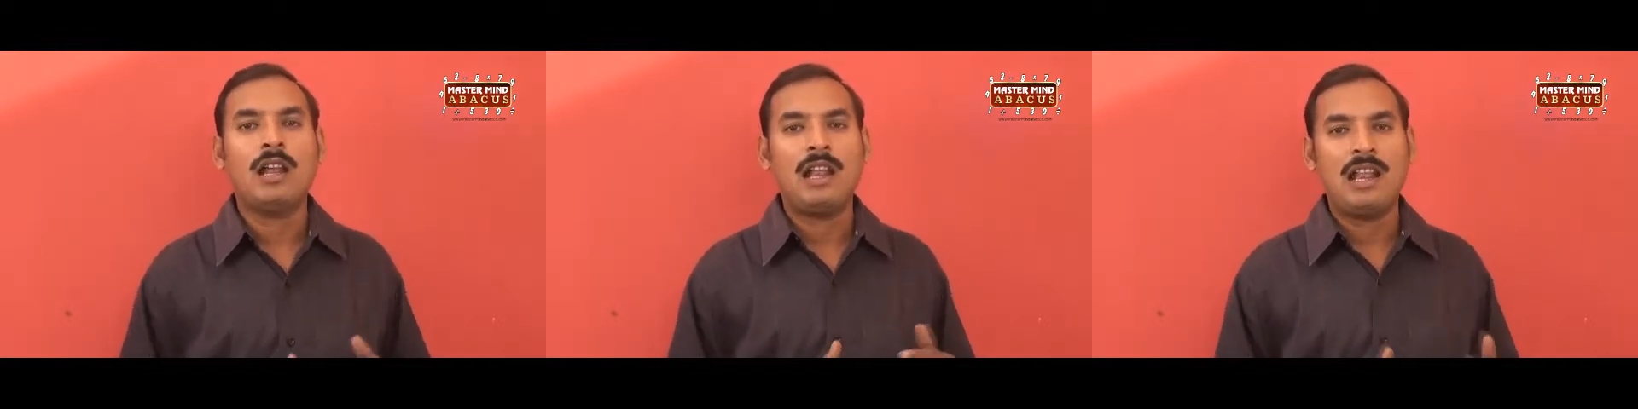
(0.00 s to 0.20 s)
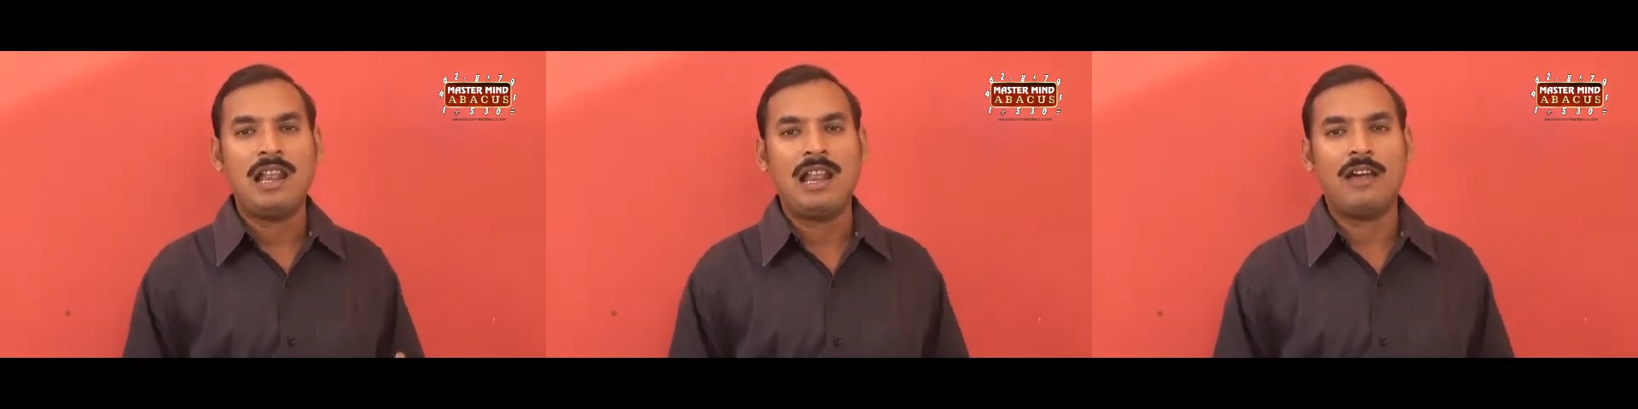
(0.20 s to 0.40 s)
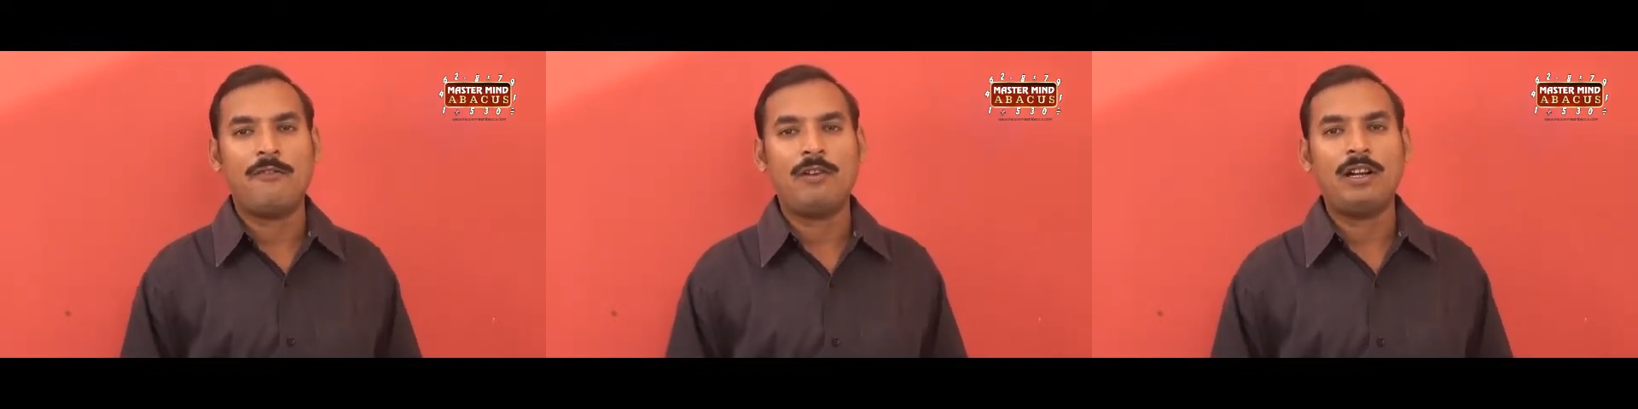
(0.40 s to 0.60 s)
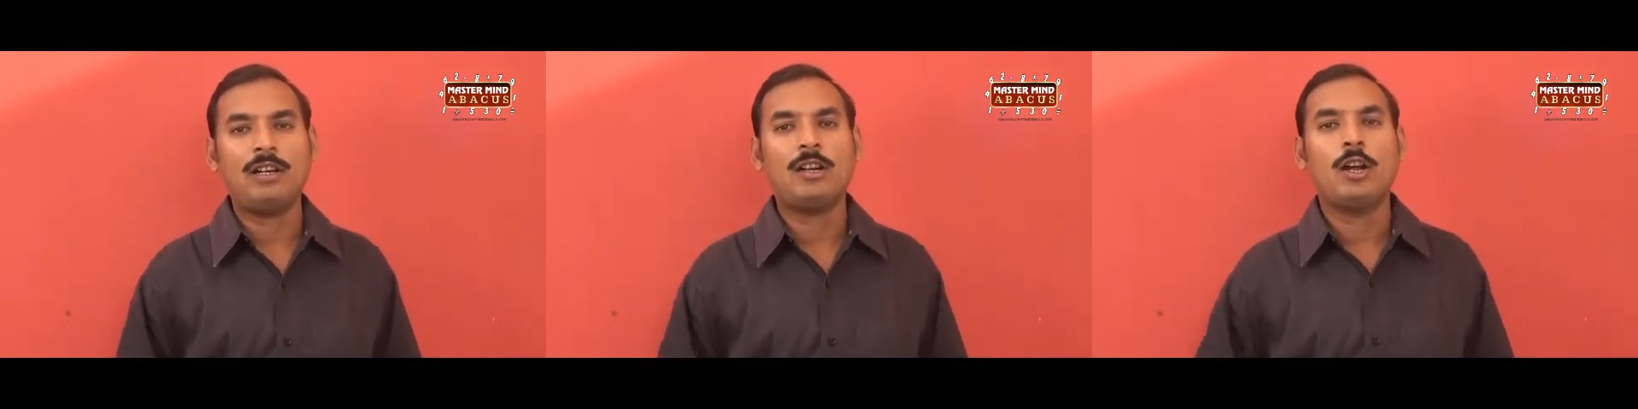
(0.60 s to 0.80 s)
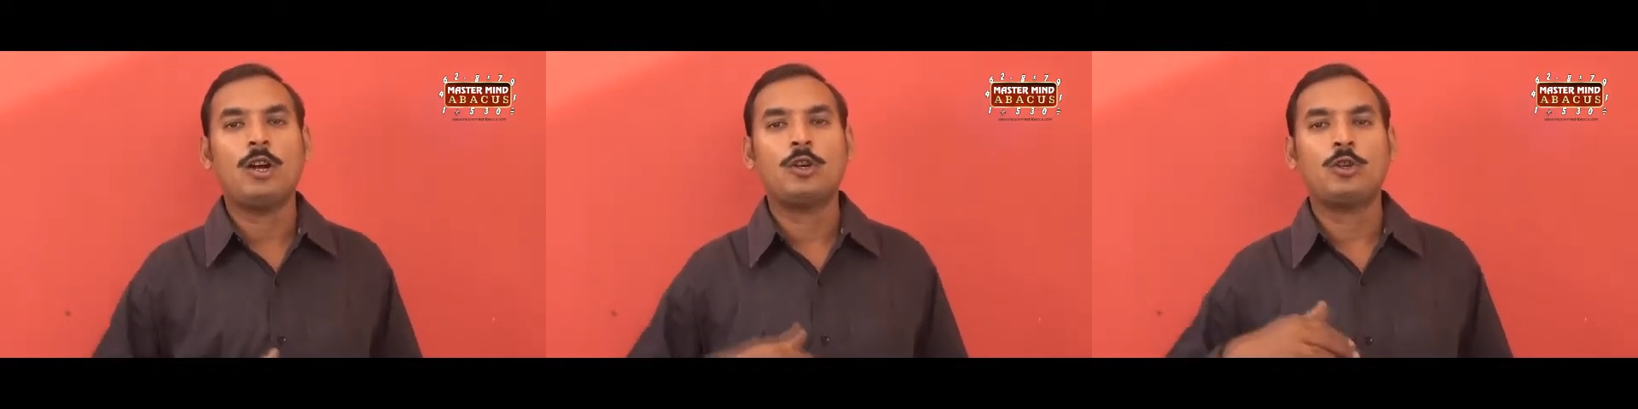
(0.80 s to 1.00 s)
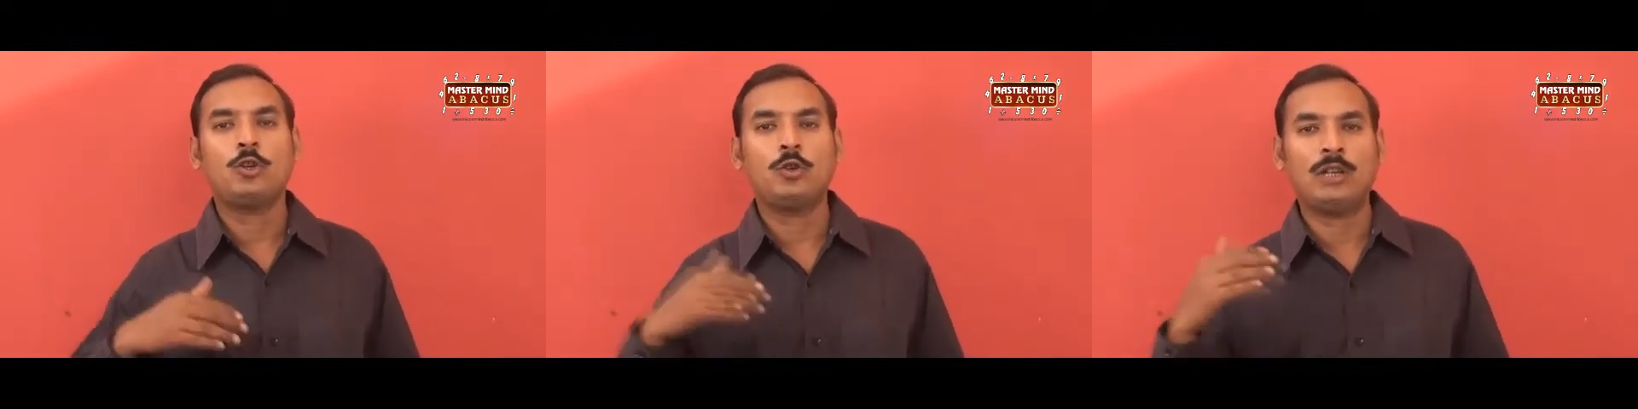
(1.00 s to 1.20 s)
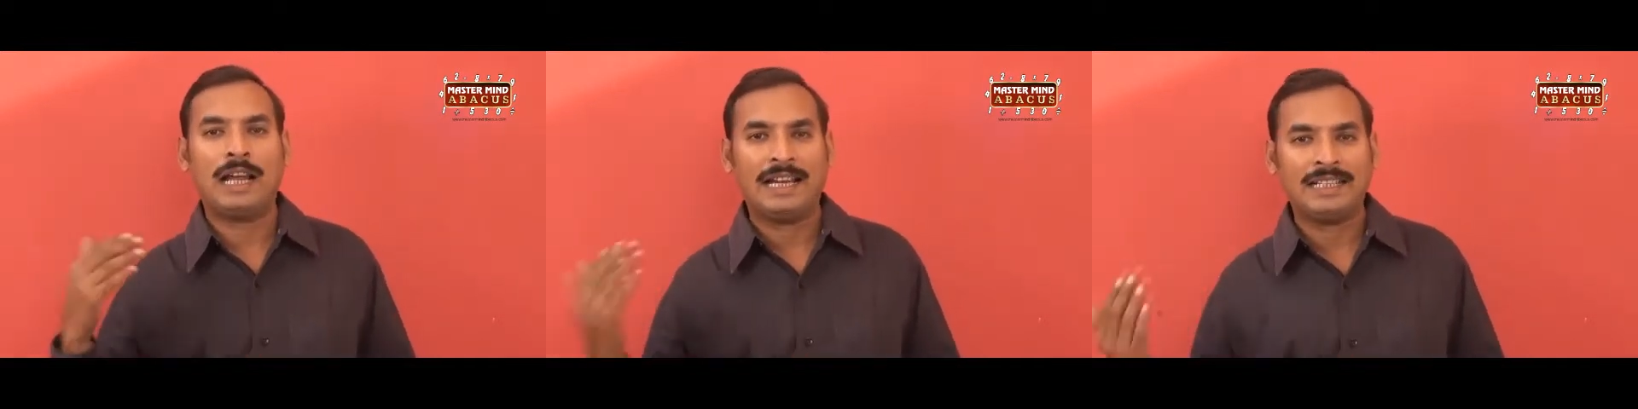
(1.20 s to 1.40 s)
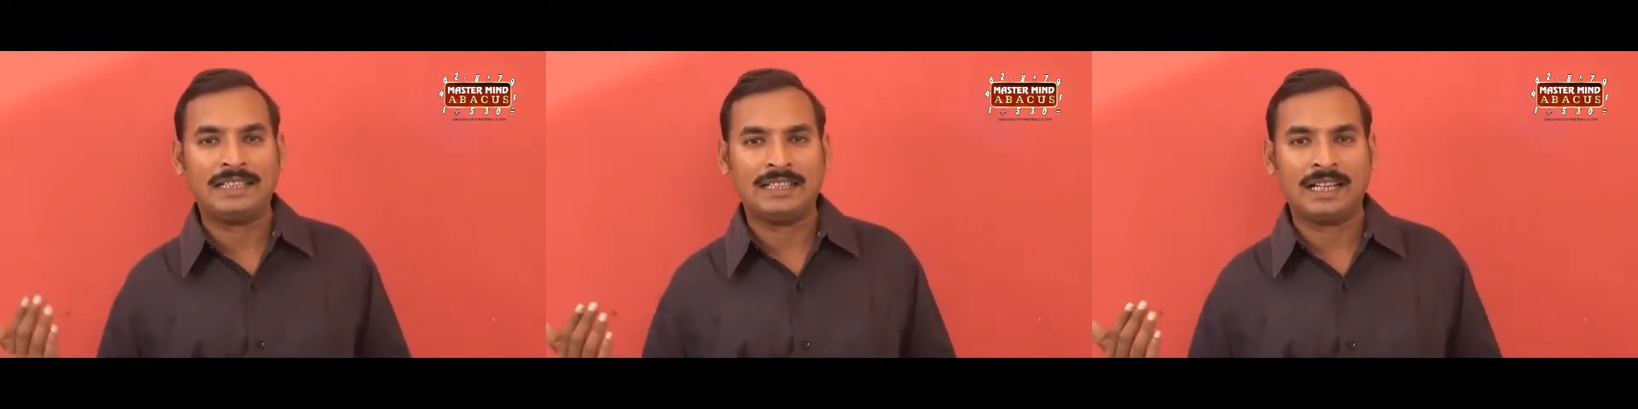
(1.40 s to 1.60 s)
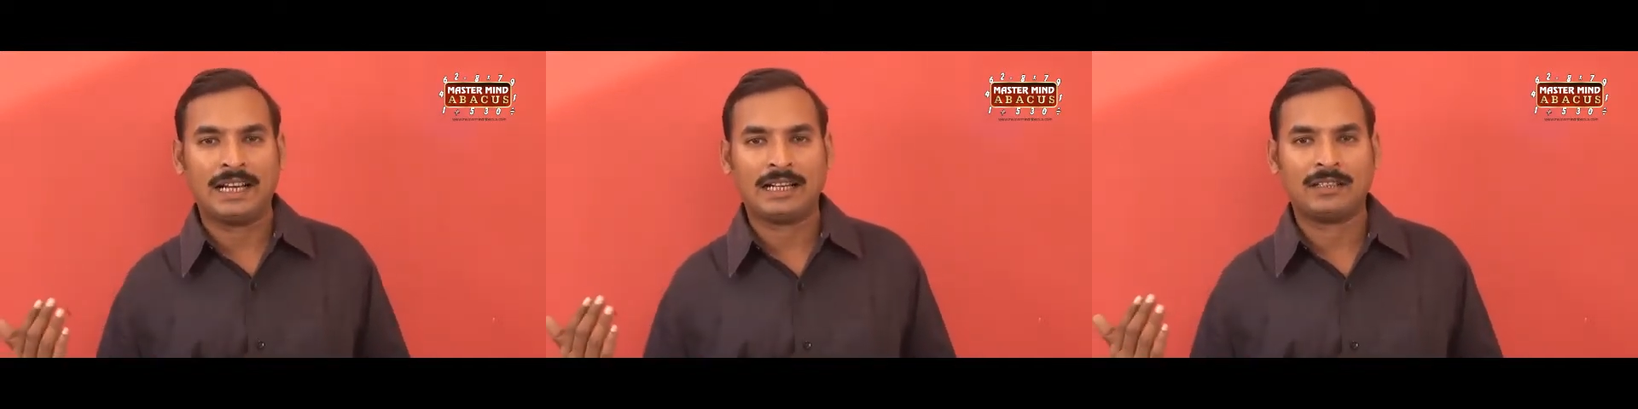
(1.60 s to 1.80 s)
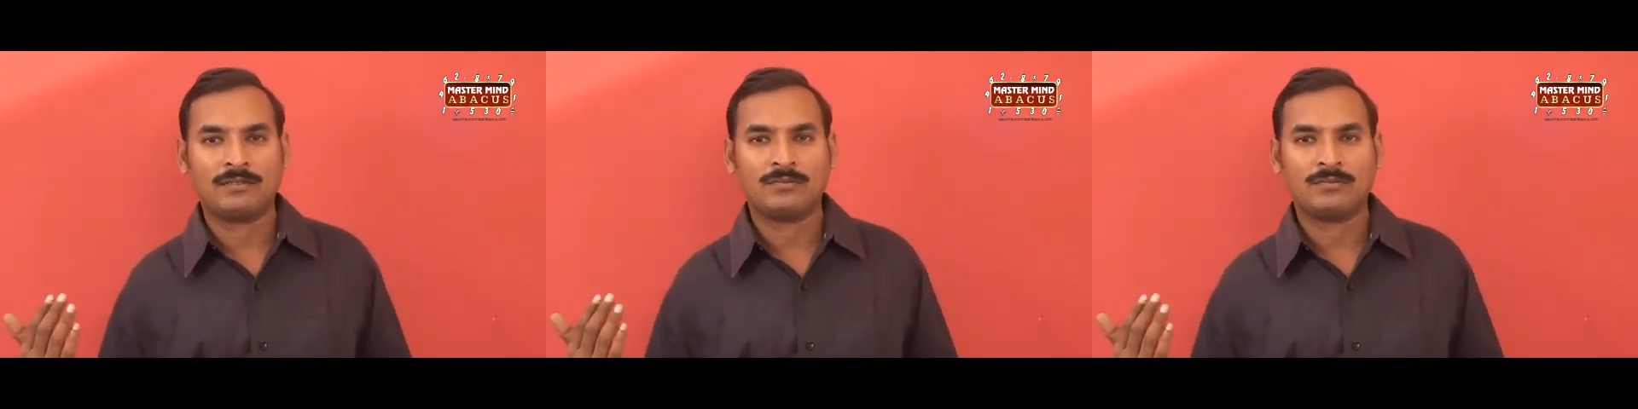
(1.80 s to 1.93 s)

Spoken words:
11 to 99.